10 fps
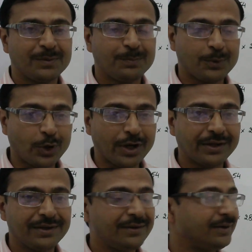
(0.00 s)
product
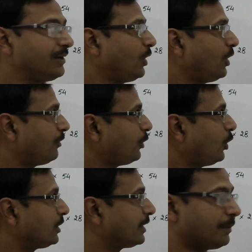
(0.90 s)
of
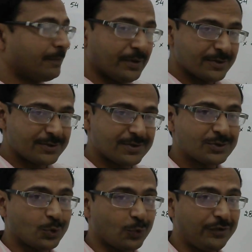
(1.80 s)
all the numbers.
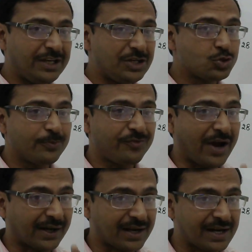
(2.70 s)
So we need to
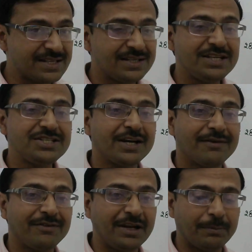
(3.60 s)
factorize each and
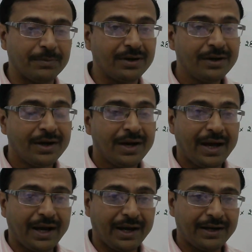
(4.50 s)
every number
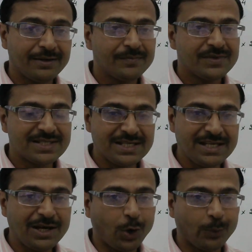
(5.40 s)
and
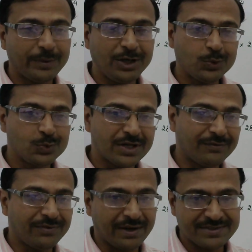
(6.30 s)
see how many twos and
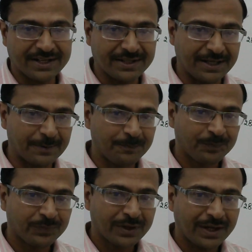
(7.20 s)
fives are there.
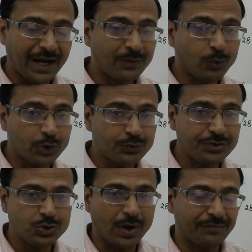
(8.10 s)
And what do we
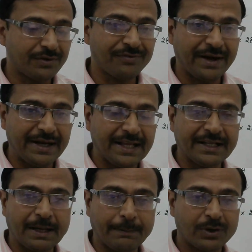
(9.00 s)
do after finding the
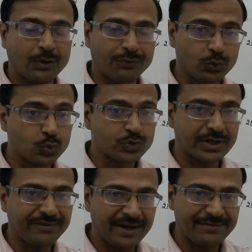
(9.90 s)
number of 2s and
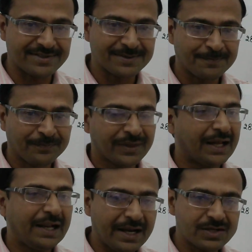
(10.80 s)
5s?
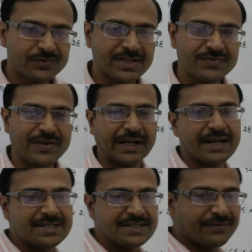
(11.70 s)
Let us first
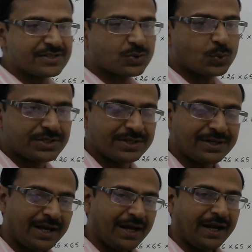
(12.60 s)
factorize the first
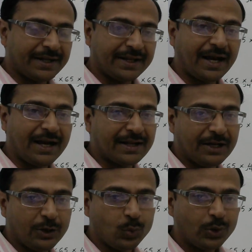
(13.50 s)
question and then I will tell
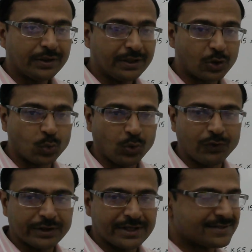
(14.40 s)
you the rule
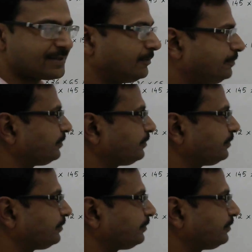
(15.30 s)
for this.